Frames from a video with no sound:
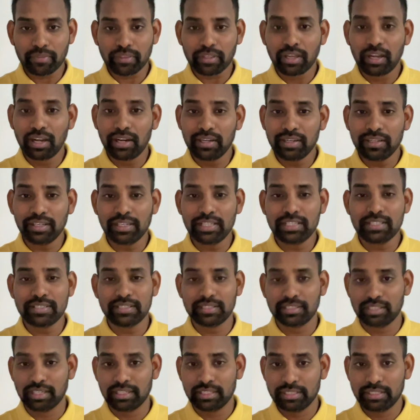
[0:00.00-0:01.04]
unless
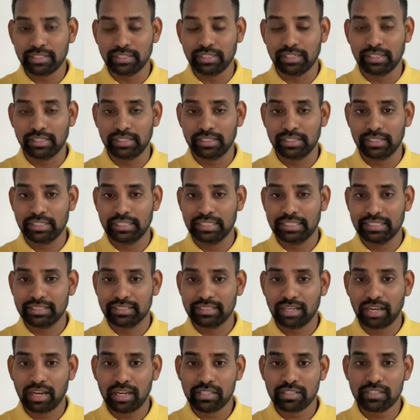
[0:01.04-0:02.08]
and until it is
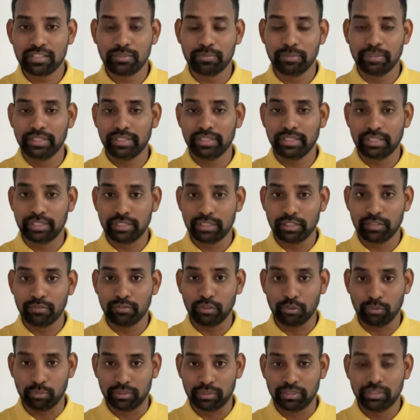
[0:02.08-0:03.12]
asked by the
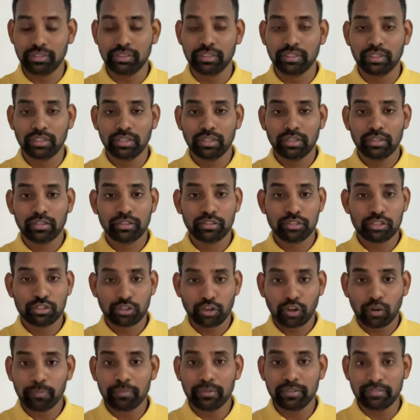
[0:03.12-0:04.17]
interviewer to
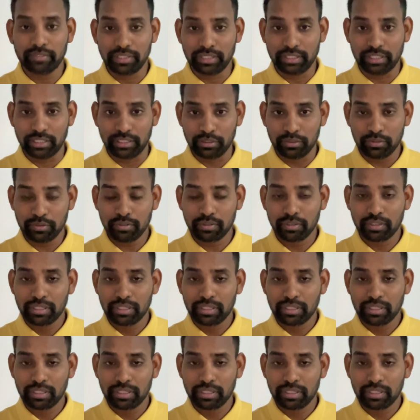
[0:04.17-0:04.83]
stop the video.